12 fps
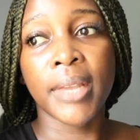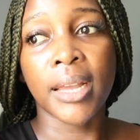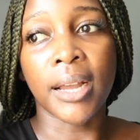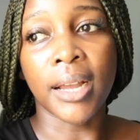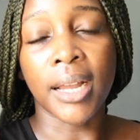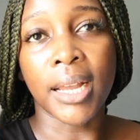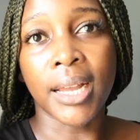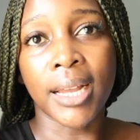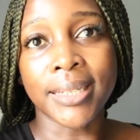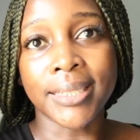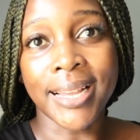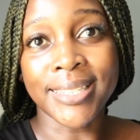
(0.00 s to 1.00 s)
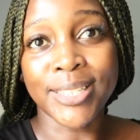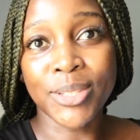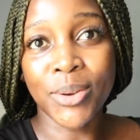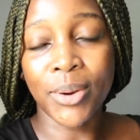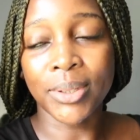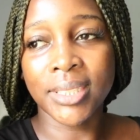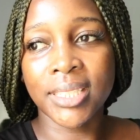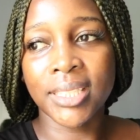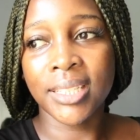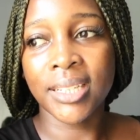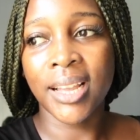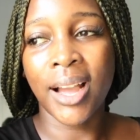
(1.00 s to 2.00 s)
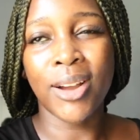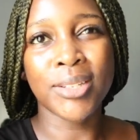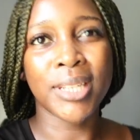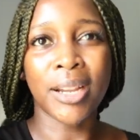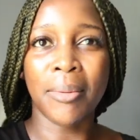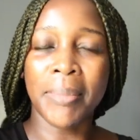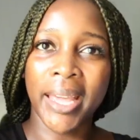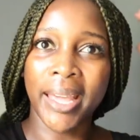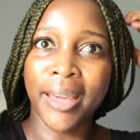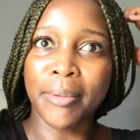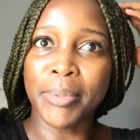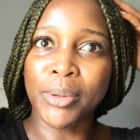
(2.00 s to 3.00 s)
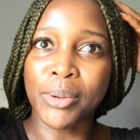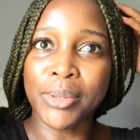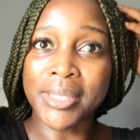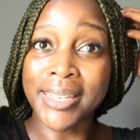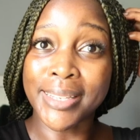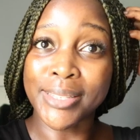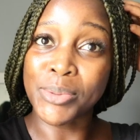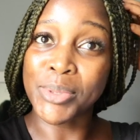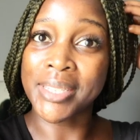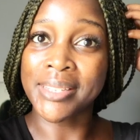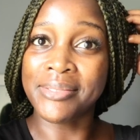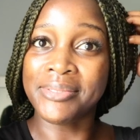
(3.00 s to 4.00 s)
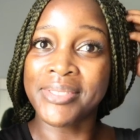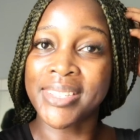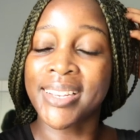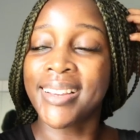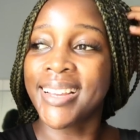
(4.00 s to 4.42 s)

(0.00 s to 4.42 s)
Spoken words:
And I just got, I want to cut my hair because I just received,